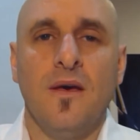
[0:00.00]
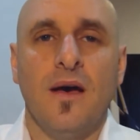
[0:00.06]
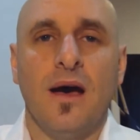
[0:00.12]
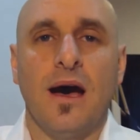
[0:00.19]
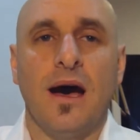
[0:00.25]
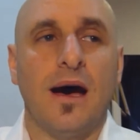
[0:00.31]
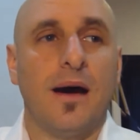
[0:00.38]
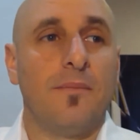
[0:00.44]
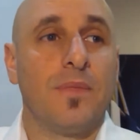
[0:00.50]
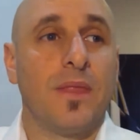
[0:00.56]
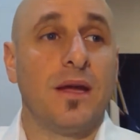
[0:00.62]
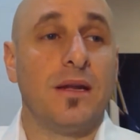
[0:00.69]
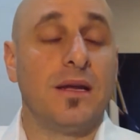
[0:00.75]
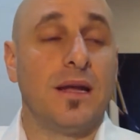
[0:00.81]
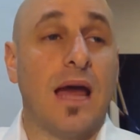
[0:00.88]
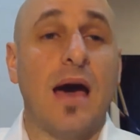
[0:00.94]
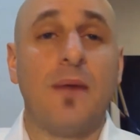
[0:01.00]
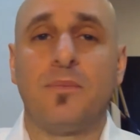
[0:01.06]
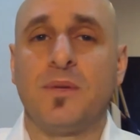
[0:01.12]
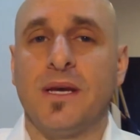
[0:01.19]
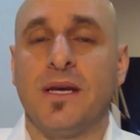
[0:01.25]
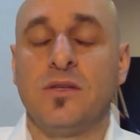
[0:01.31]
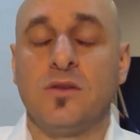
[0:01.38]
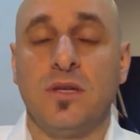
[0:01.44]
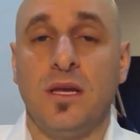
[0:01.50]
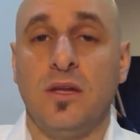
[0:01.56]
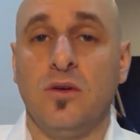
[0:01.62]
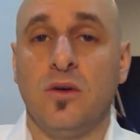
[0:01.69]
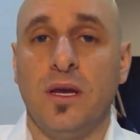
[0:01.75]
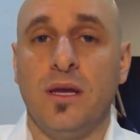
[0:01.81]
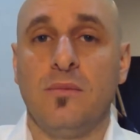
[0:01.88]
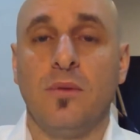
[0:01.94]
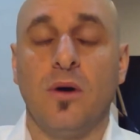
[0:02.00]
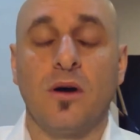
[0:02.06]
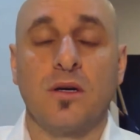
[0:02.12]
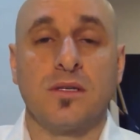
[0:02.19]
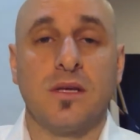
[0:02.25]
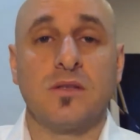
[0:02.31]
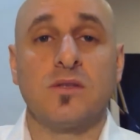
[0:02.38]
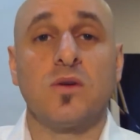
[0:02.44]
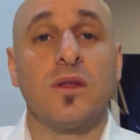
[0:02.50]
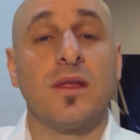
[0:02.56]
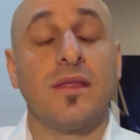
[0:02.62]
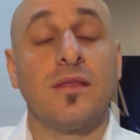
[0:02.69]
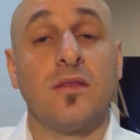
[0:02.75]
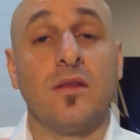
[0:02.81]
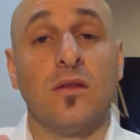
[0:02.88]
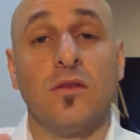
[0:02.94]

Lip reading: an update in your inbox, that sort of thing,